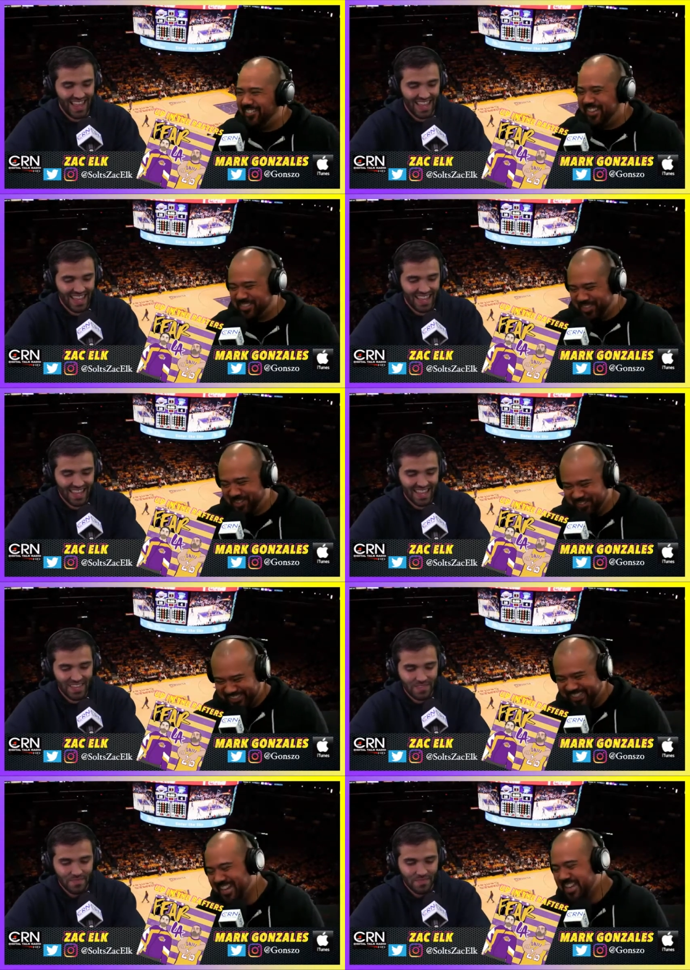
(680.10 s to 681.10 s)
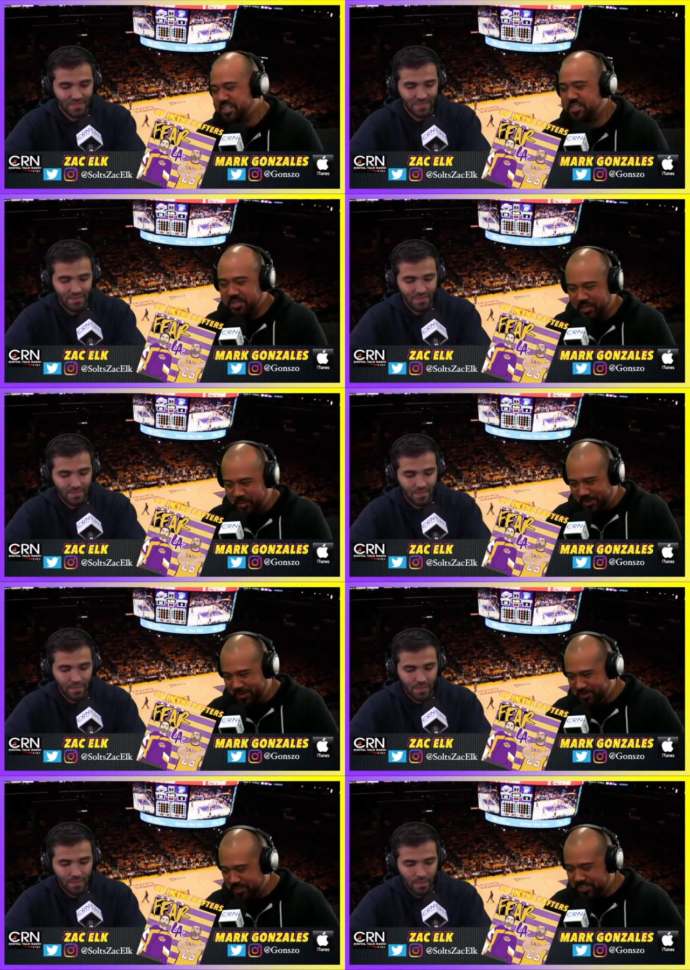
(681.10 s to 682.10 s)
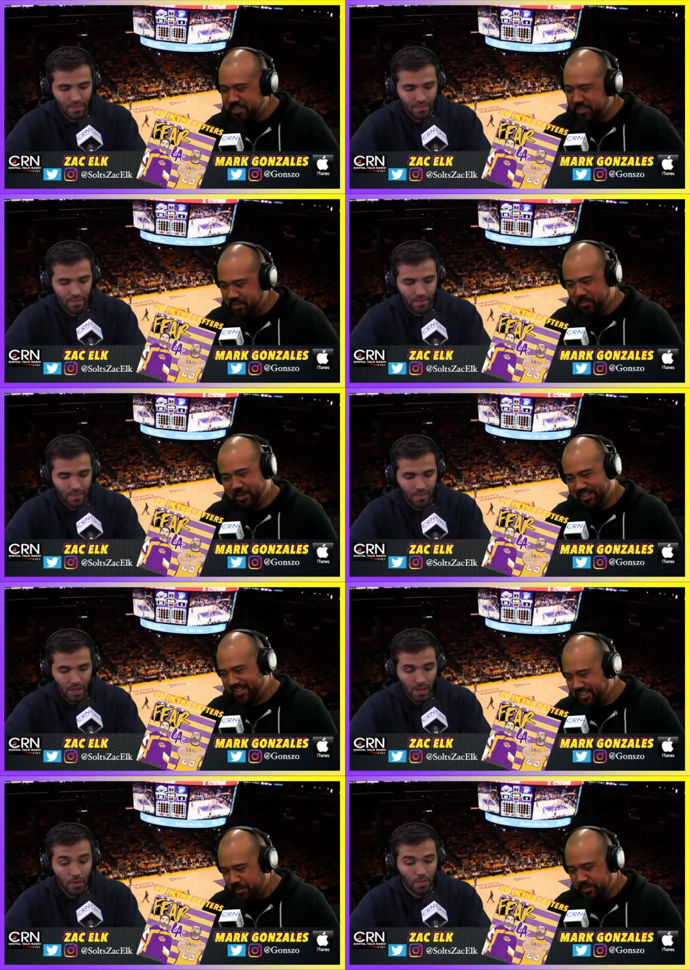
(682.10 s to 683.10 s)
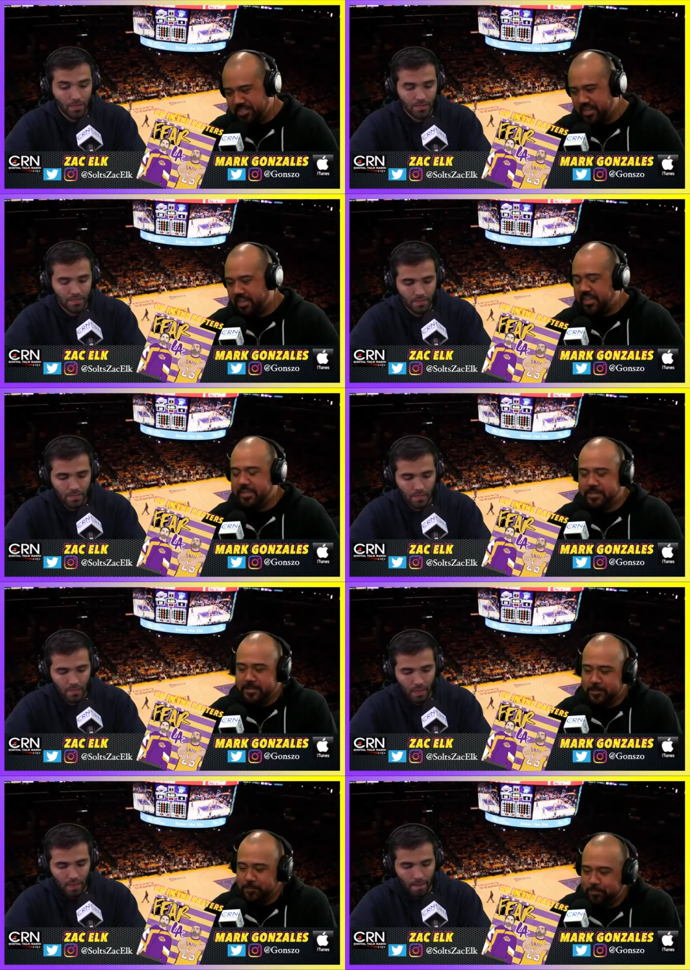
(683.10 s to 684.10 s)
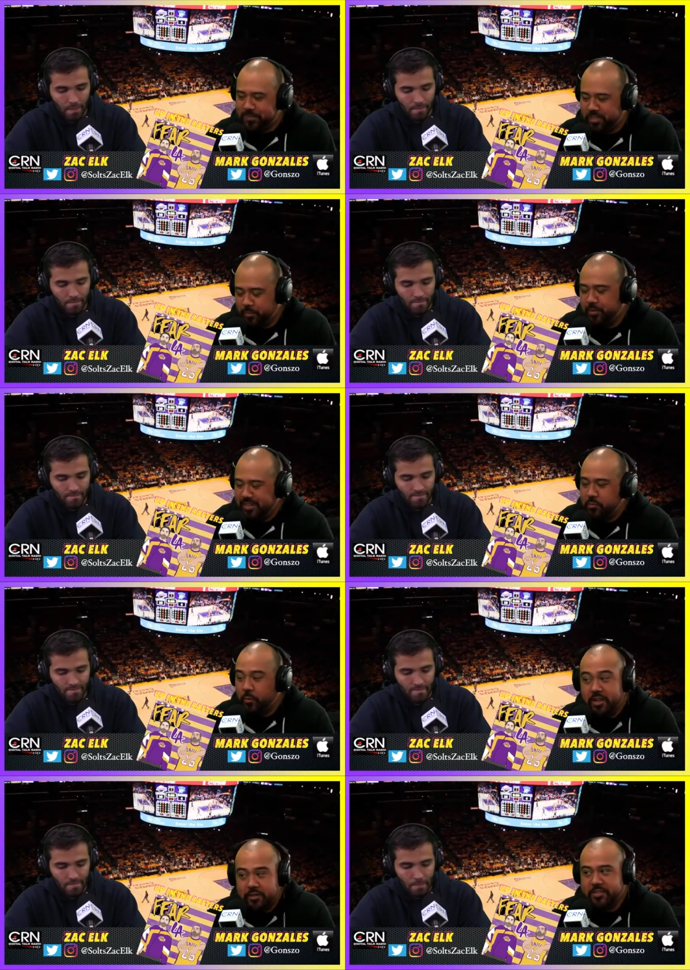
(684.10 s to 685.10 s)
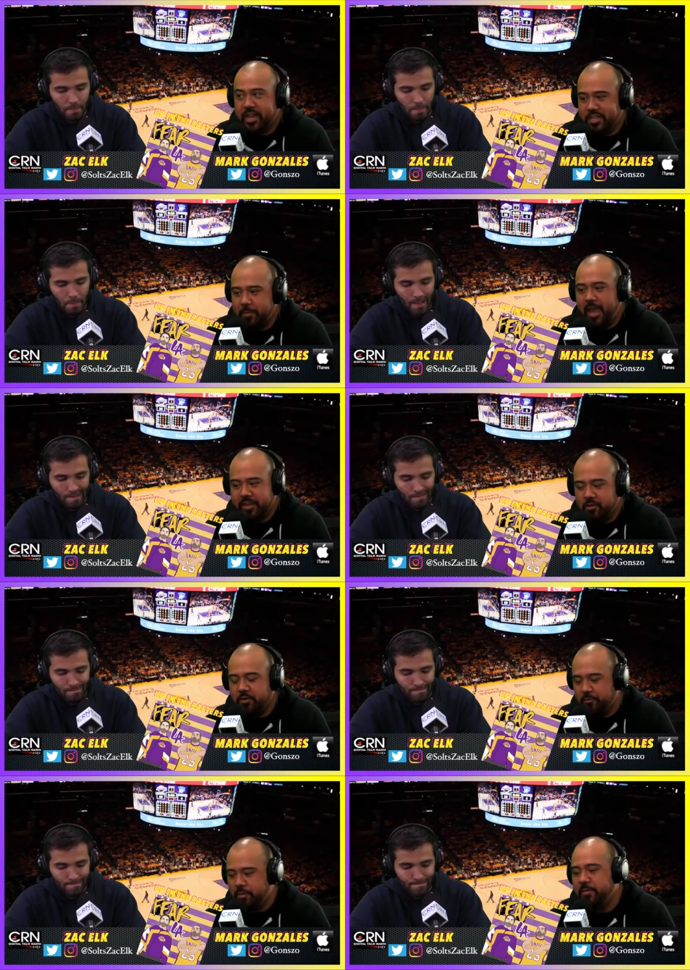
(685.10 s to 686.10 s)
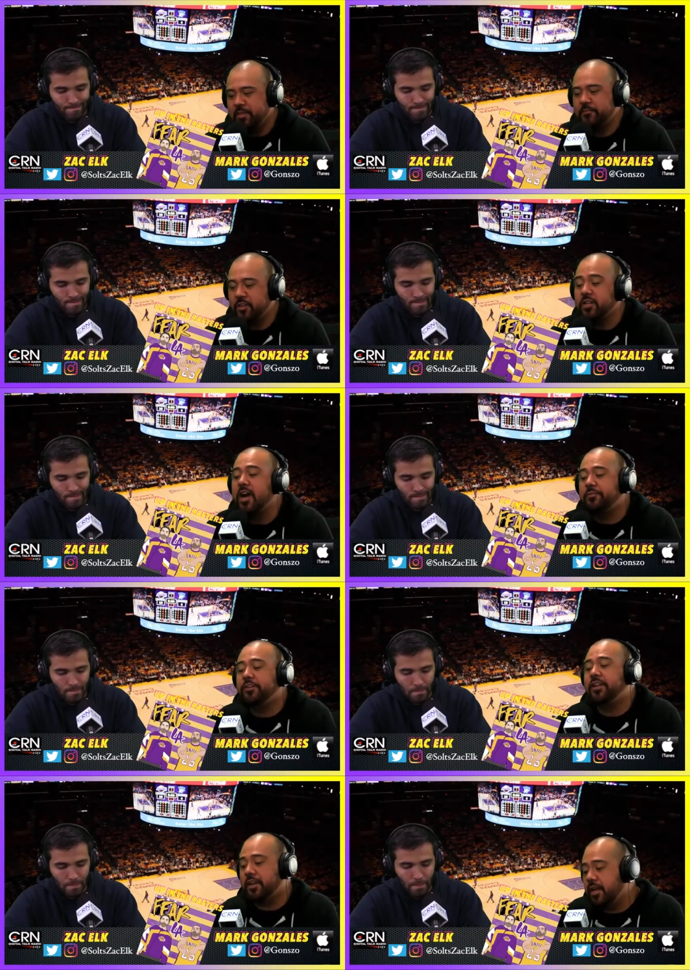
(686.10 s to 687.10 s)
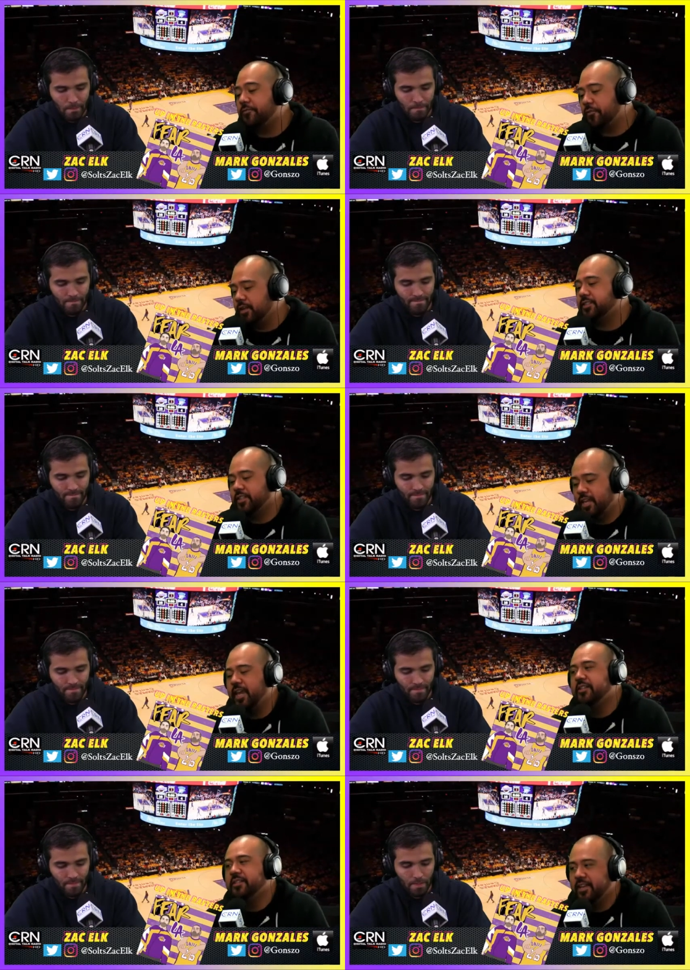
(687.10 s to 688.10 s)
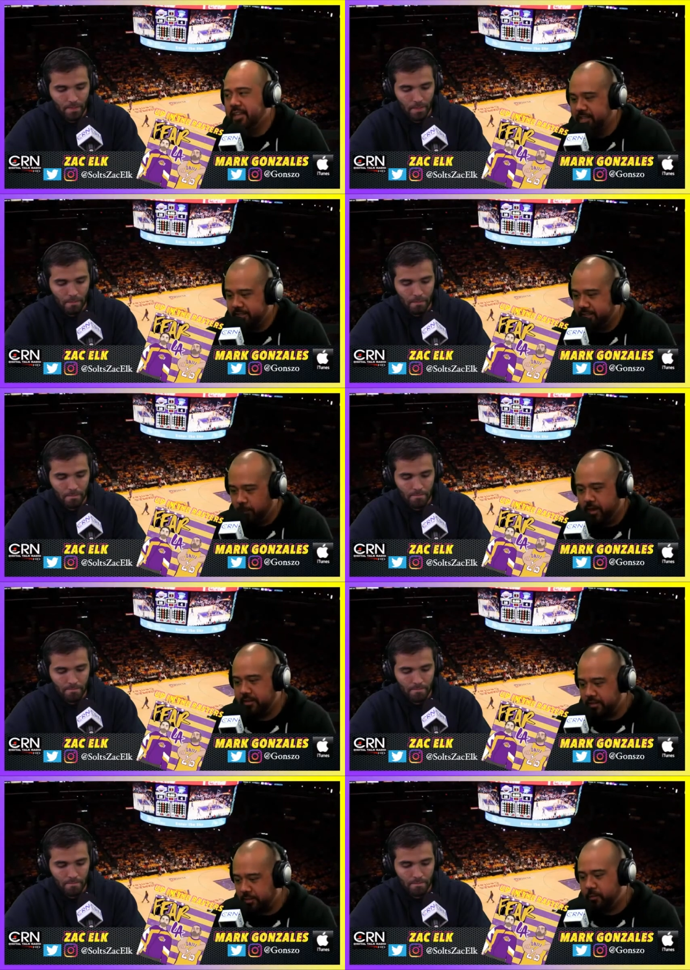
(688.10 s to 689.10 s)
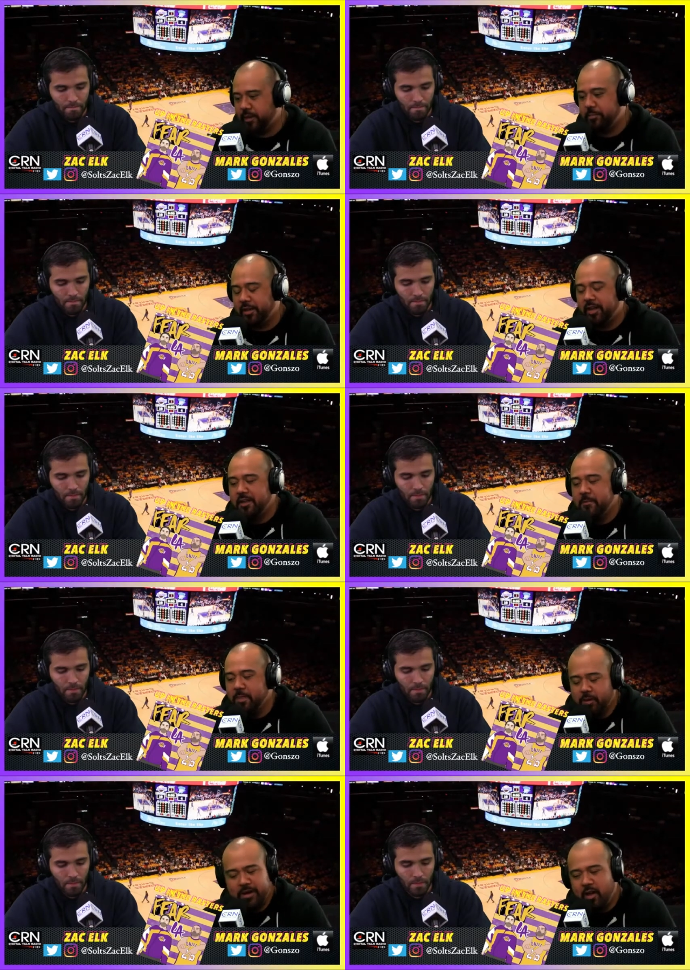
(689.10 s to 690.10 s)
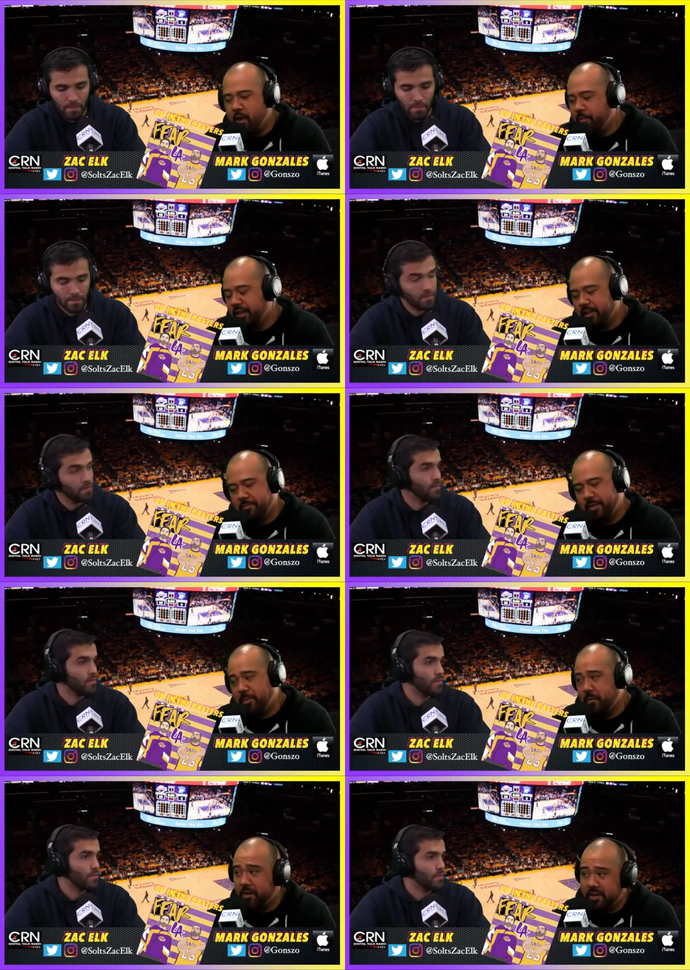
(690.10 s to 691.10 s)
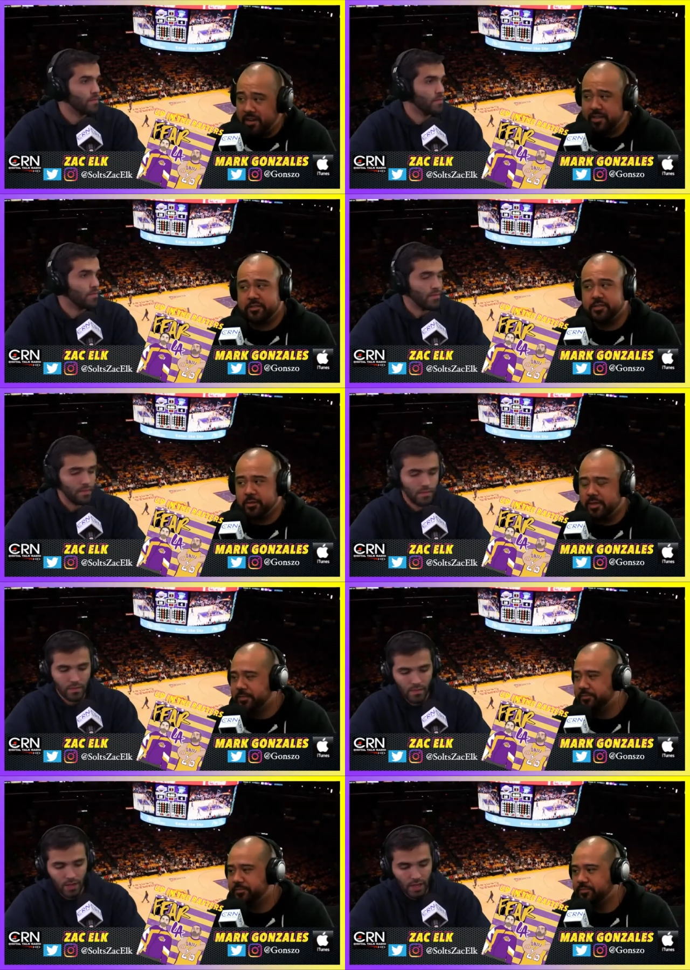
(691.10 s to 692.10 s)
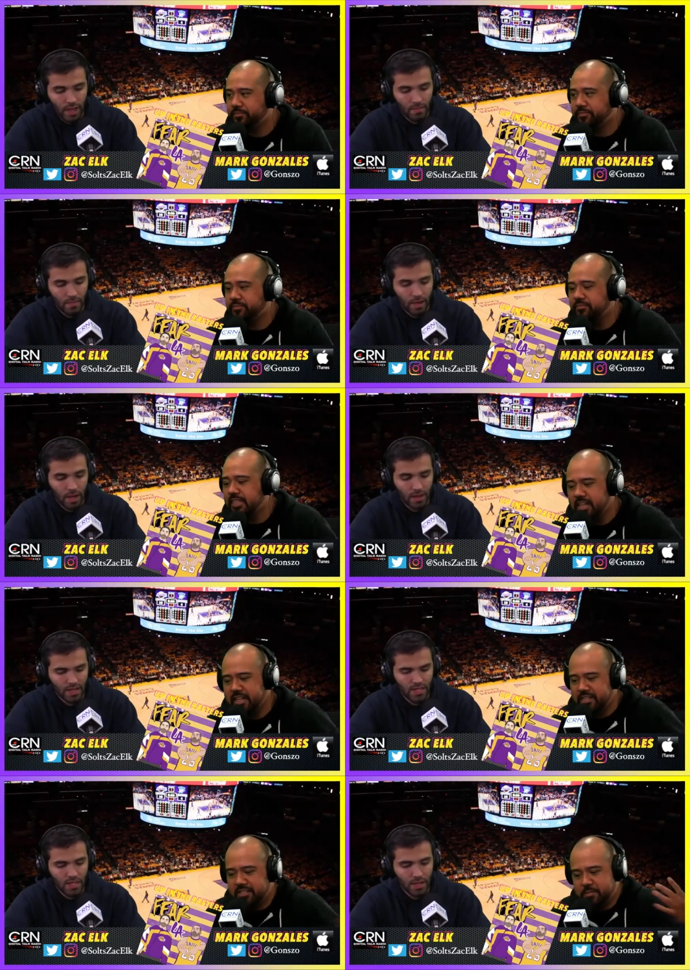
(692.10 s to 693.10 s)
Speaker 1: nervous. Just a little bit. Because I'm just like, because we would need one of those guys back in order for me to feel confident enough for us to get, at least 2 out of the 3. But right now I'm like, maybe 1 out of those 3.
Speaker 2: Yeah. And that's just me